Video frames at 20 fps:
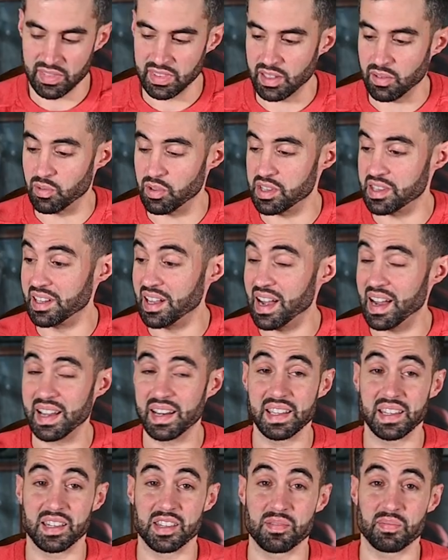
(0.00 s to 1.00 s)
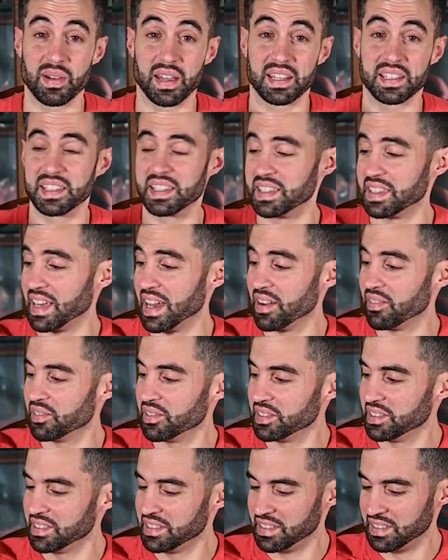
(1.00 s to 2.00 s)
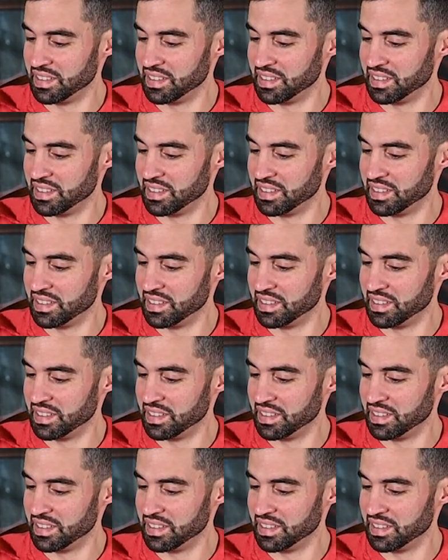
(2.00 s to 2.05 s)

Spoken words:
Was not expecting that one.